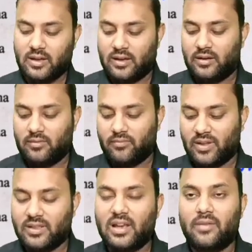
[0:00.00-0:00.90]
and
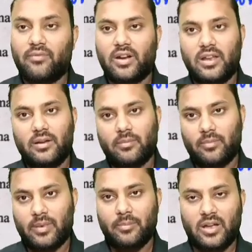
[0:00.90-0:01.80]
when the
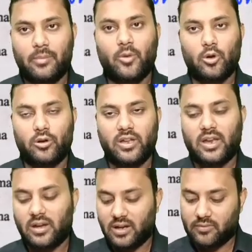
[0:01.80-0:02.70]
lymphedema become chronic
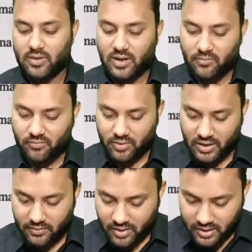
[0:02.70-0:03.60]
and it will
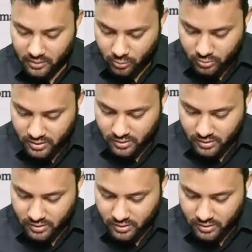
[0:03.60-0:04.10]
convert into